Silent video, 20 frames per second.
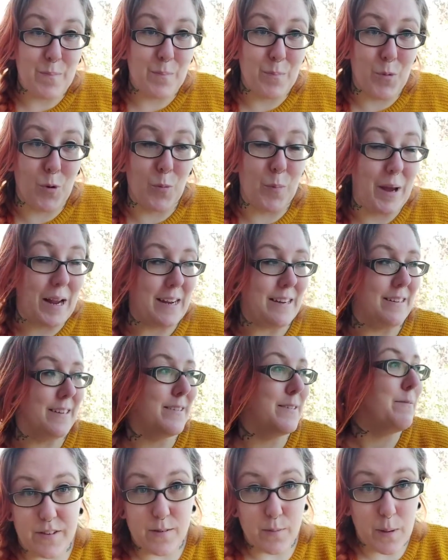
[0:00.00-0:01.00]
more beans.
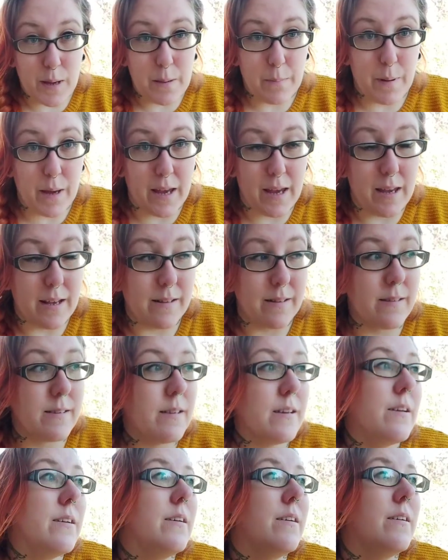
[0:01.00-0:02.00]
The sweet peas,